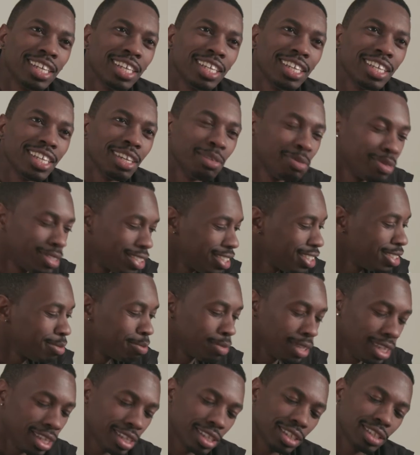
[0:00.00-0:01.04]
I'm saying,
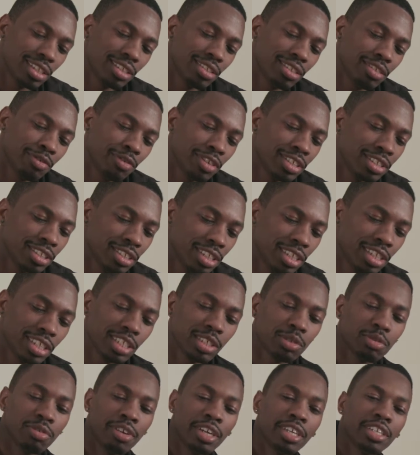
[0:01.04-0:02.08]
look, look at this one right